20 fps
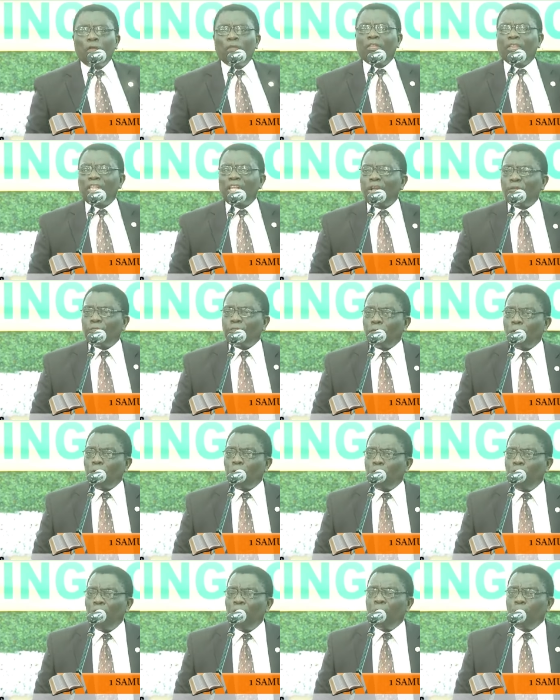The Lord
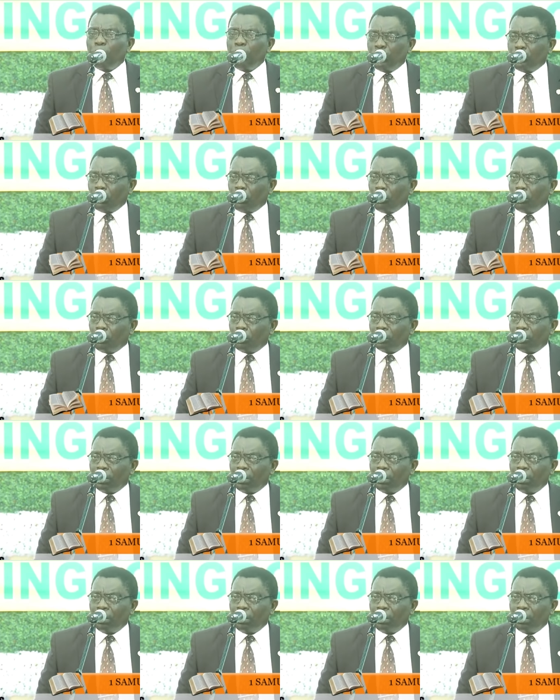therefore be judge.